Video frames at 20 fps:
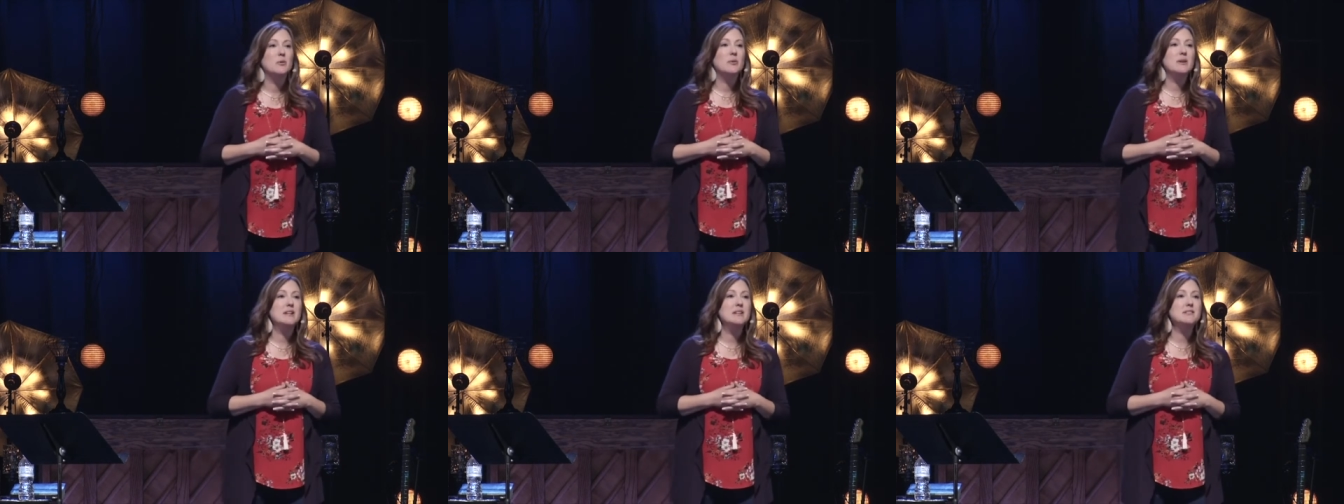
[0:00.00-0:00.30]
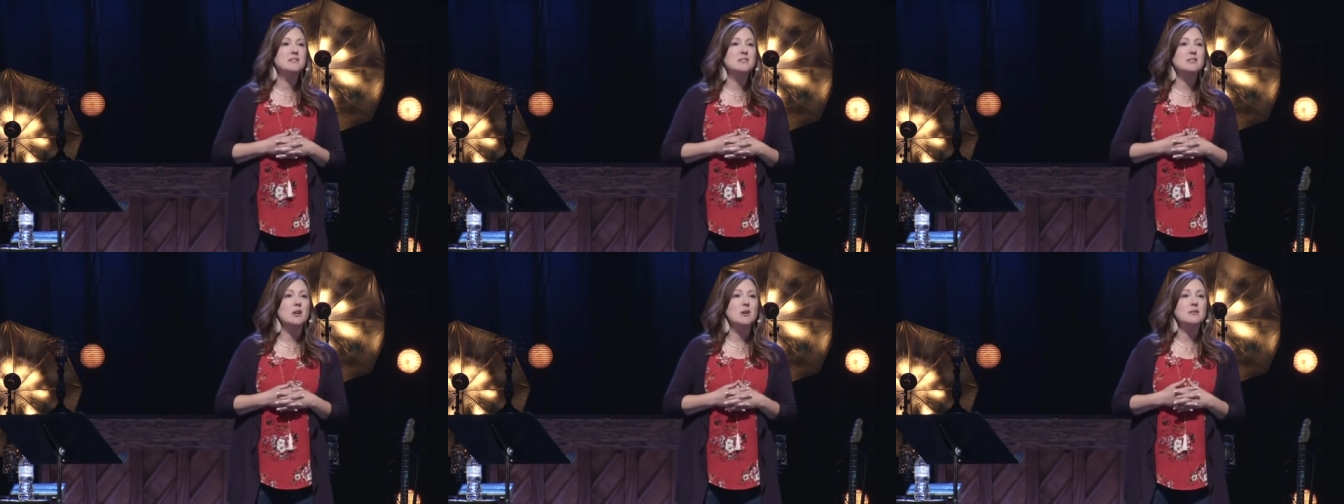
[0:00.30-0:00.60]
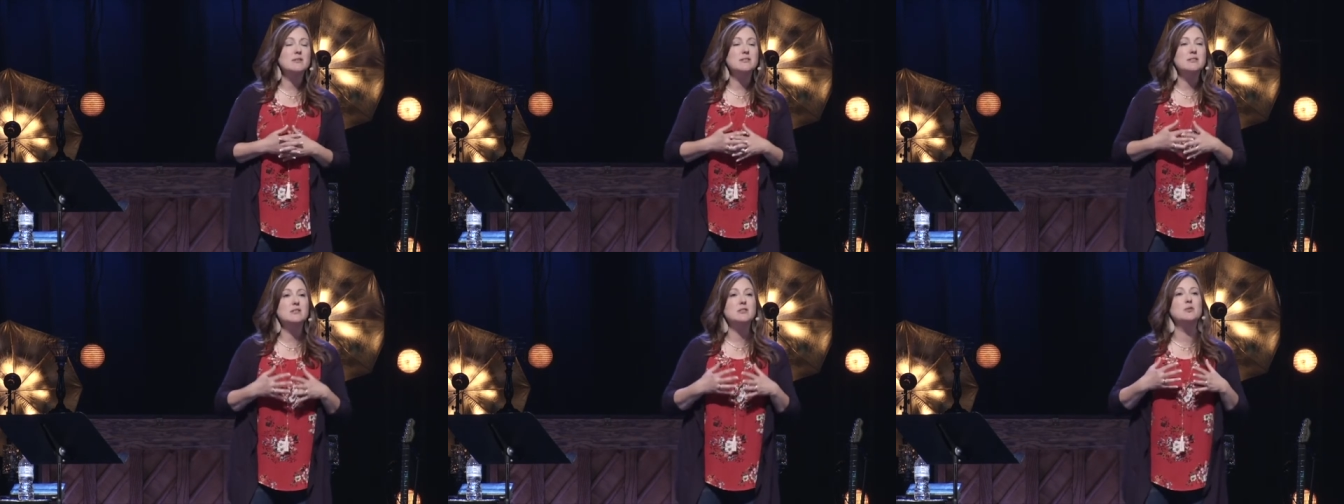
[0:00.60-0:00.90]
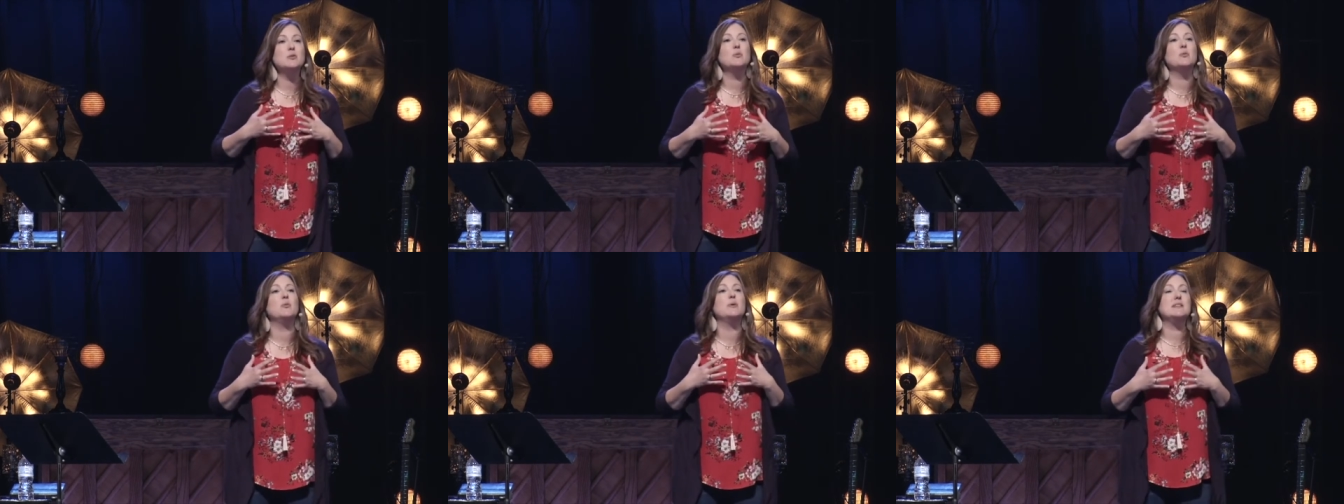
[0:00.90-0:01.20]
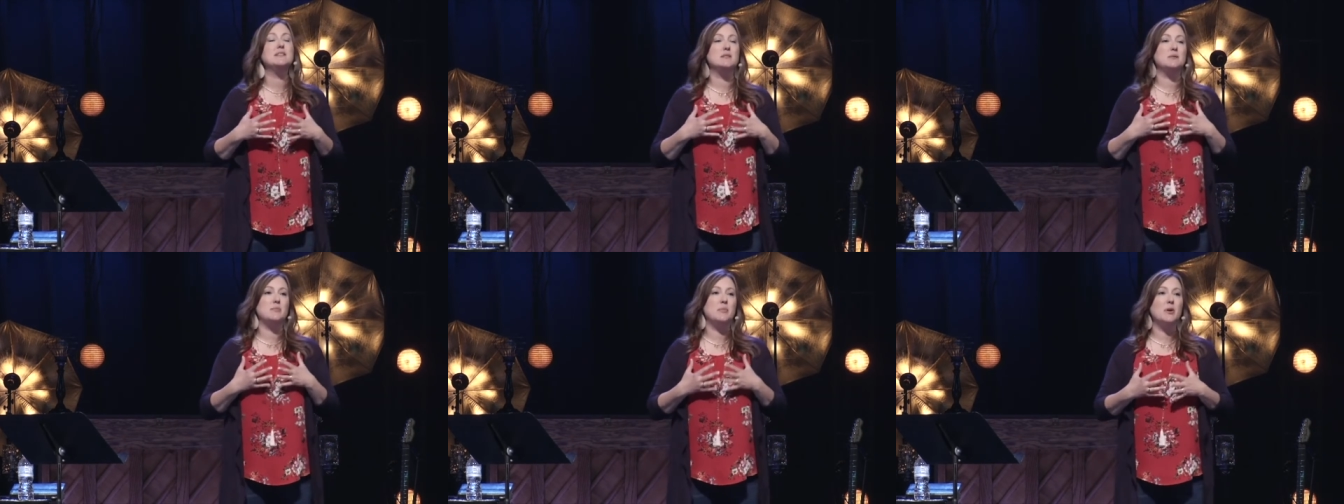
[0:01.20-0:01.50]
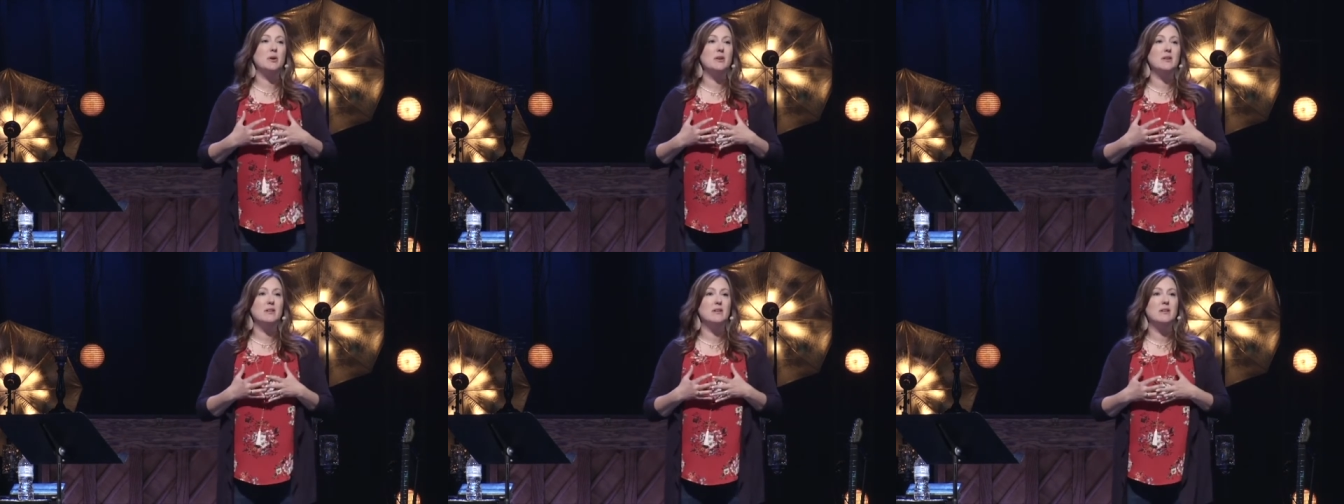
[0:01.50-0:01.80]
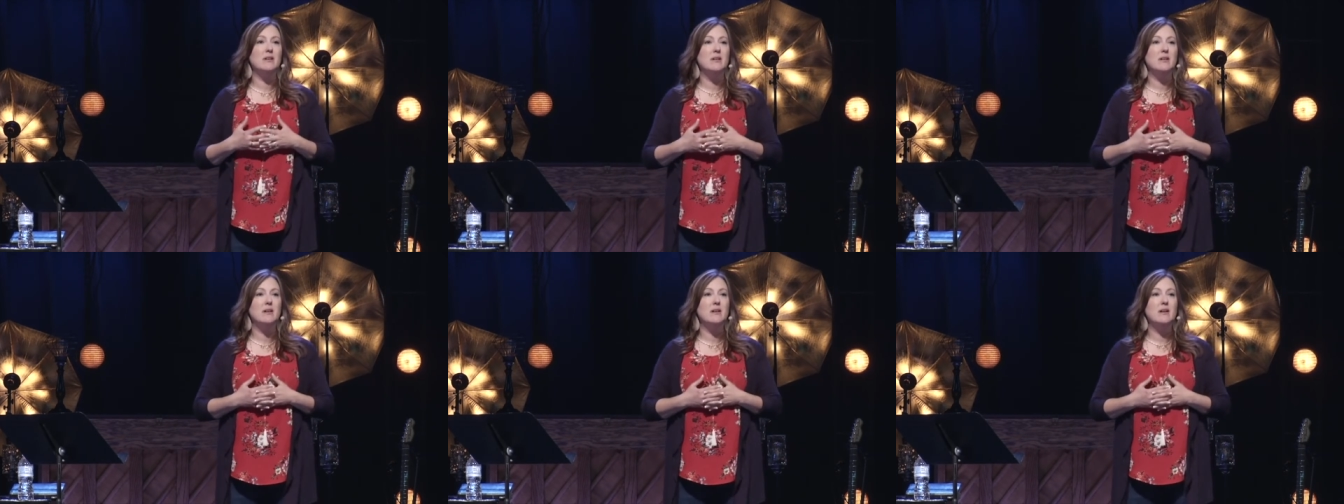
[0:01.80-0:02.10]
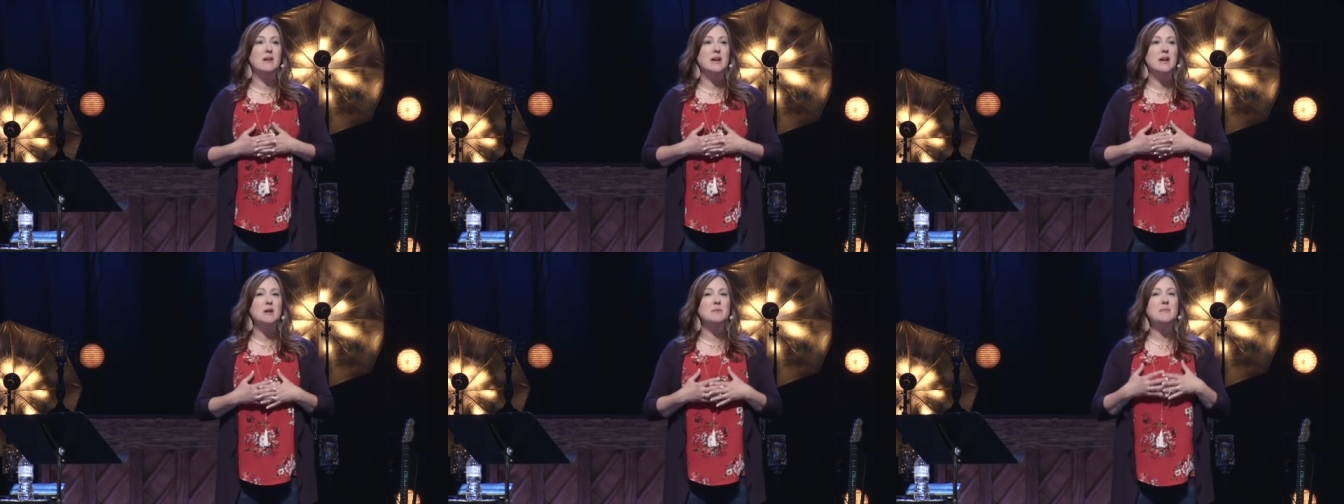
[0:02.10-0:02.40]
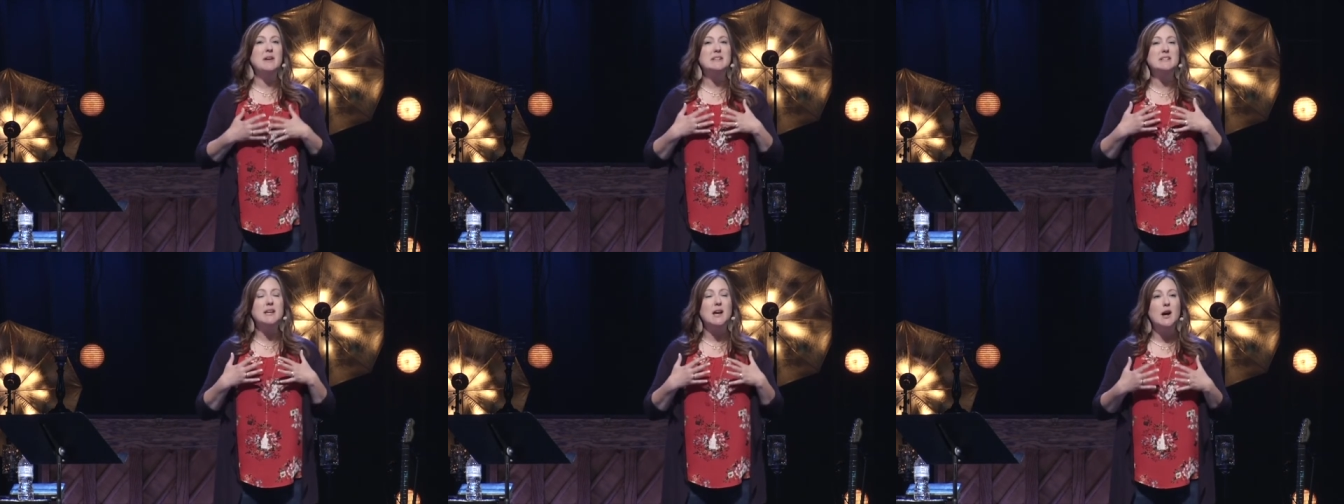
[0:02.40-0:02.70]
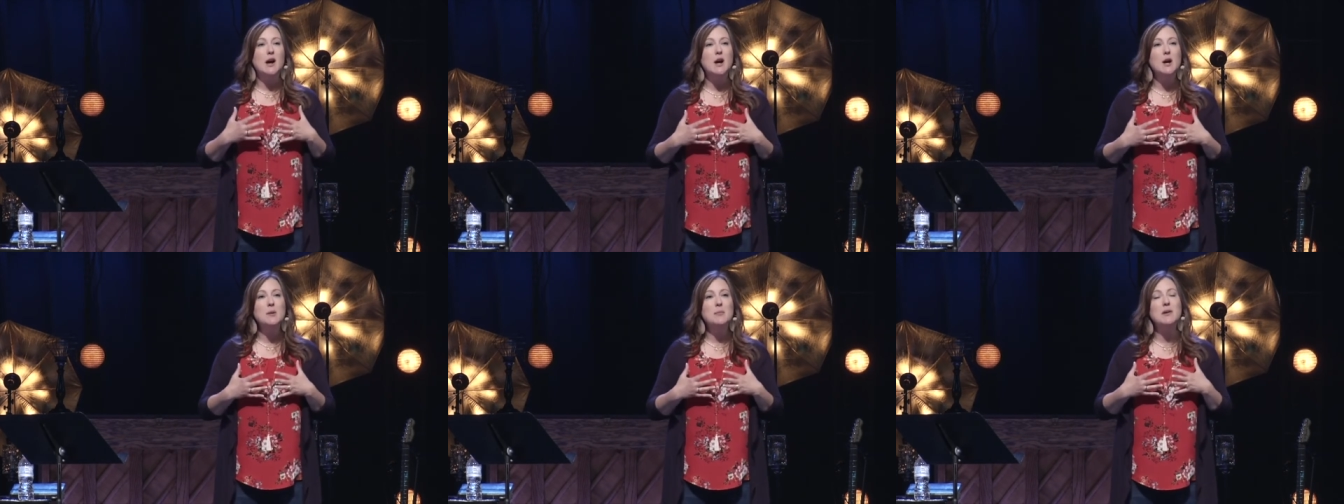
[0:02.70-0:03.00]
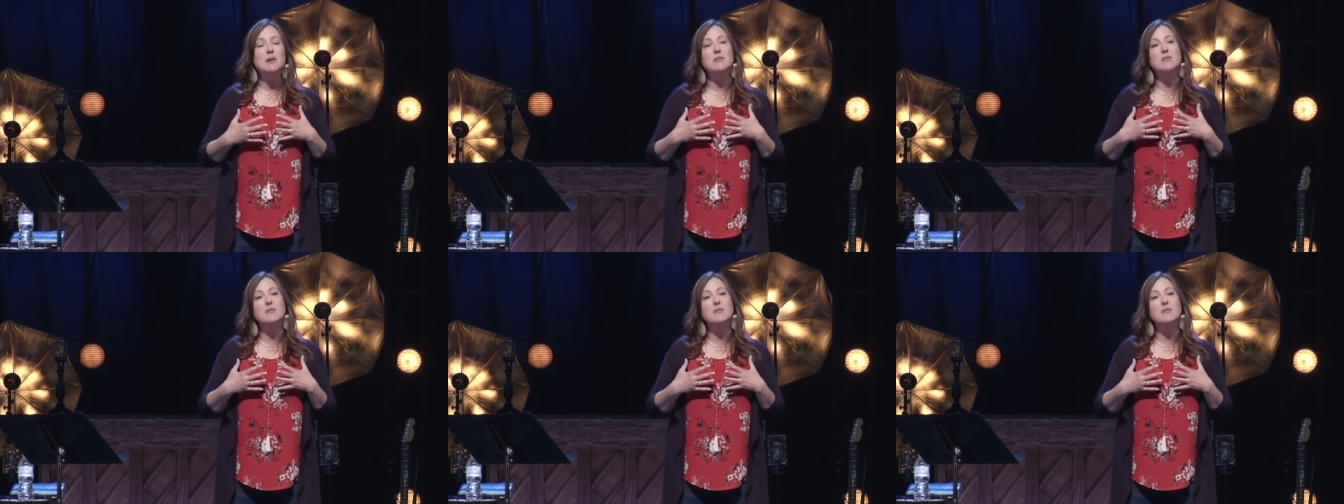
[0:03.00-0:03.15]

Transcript: when He starts to whisper, in my time